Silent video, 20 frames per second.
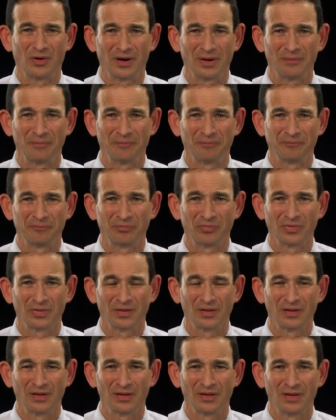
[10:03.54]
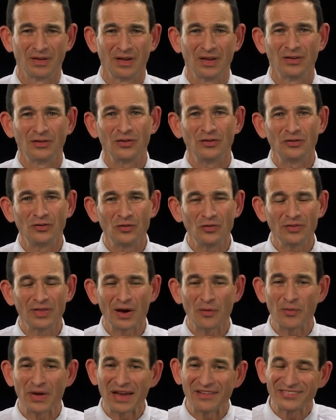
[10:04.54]
one. To do
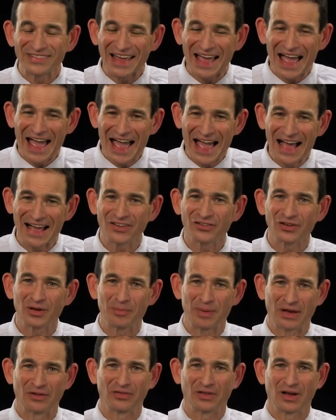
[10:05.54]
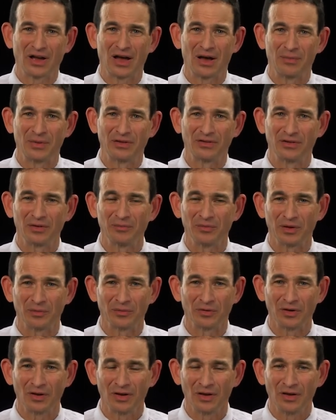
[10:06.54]
that, we have to ask about the common
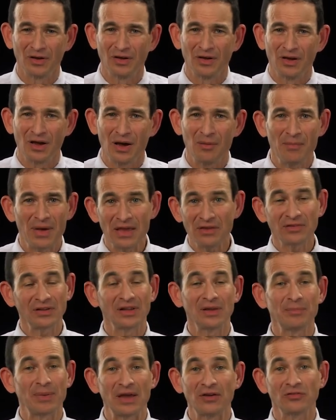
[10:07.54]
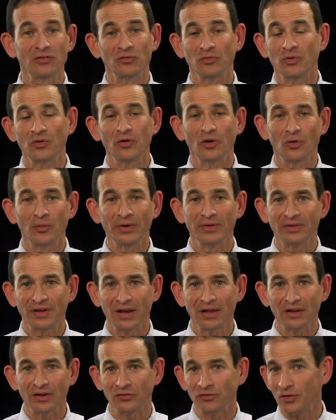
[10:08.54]
symptoms. Amazingly, patients won't always
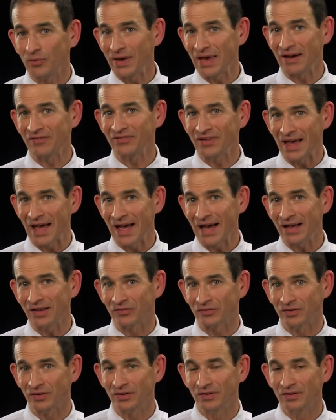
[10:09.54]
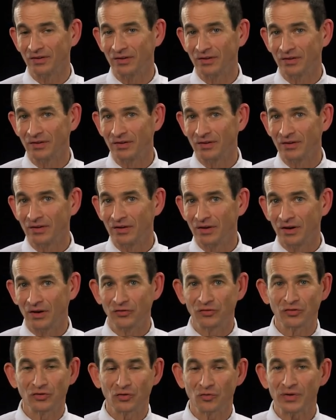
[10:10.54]
tell us, so we have to ask.
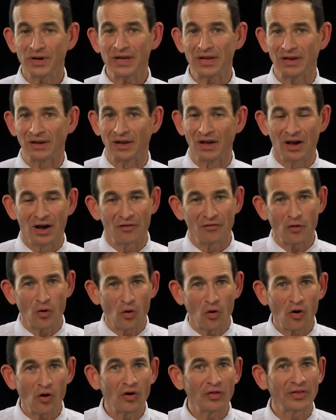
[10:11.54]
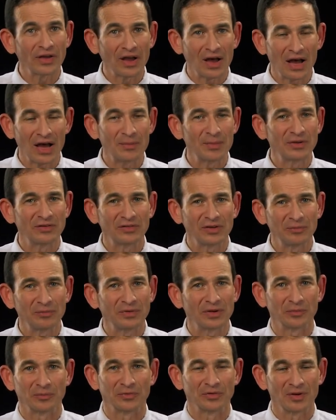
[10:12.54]
A screen of all the common
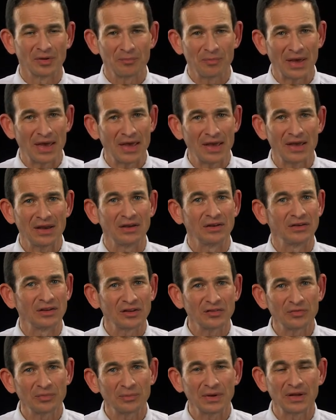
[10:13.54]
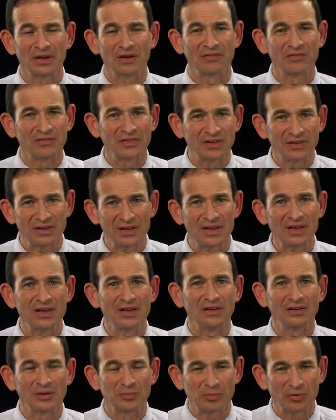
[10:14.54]
symptoms: pain, dyspnea,
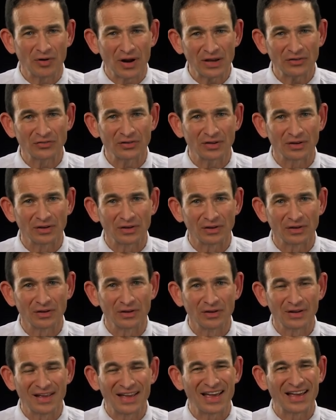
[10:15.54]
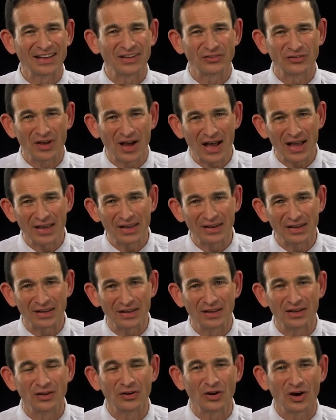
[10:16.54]
fatigue, depression,
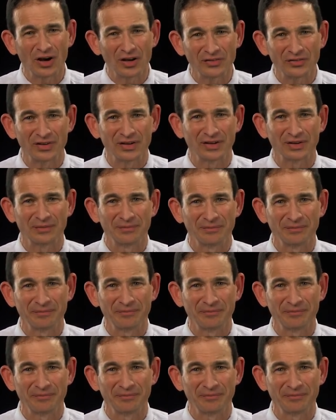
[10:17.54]
anxiety, nausea.